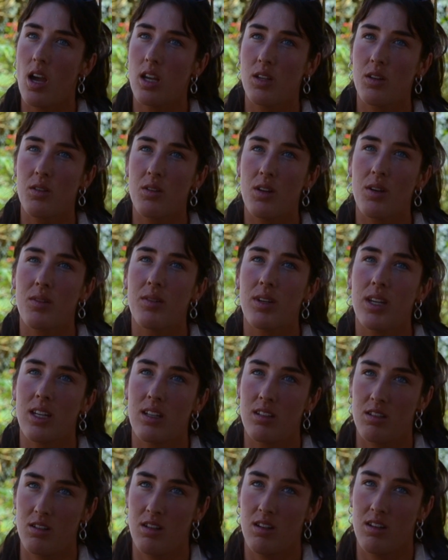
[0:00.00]
You don't
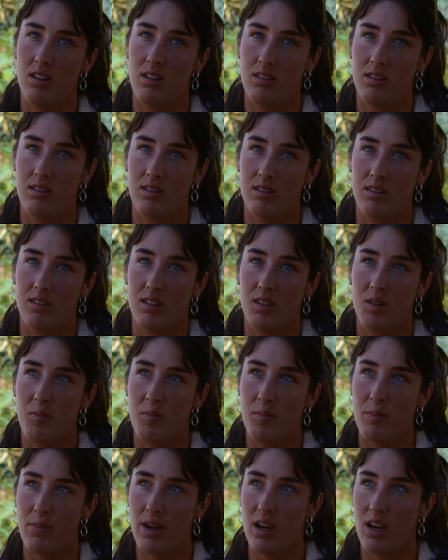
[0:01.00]
need to,
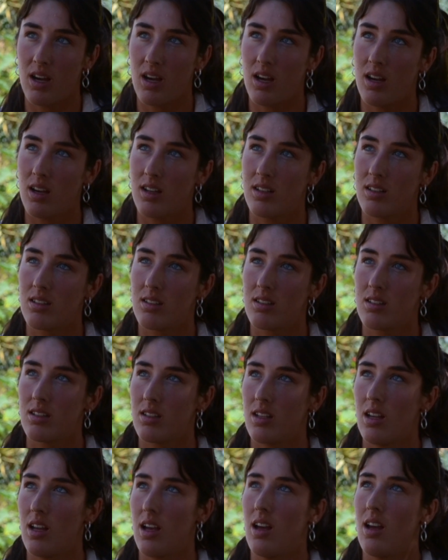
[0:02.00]

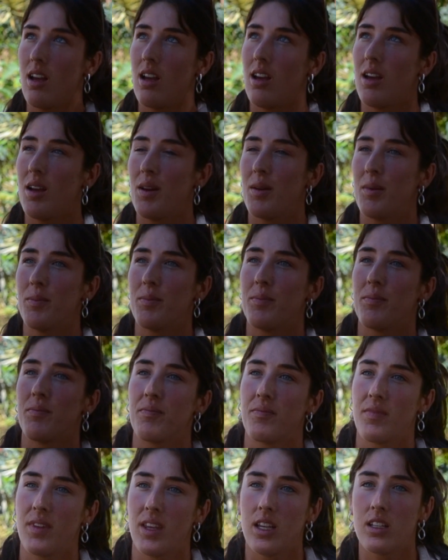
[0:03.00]
but
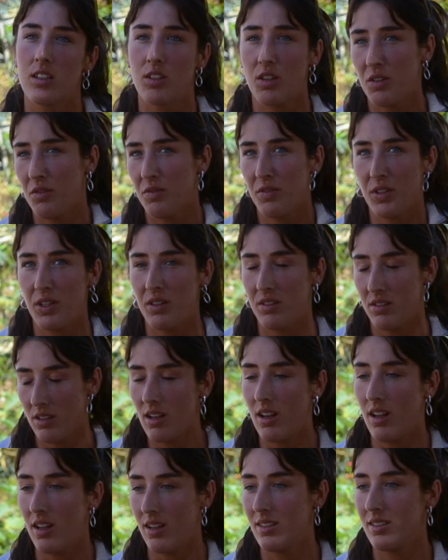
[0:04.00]
it's good for you
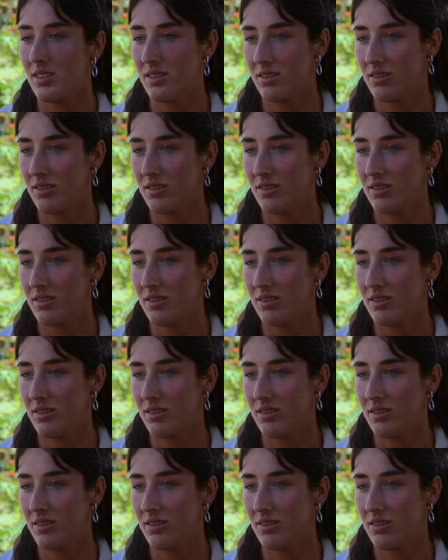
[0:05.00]
to learn.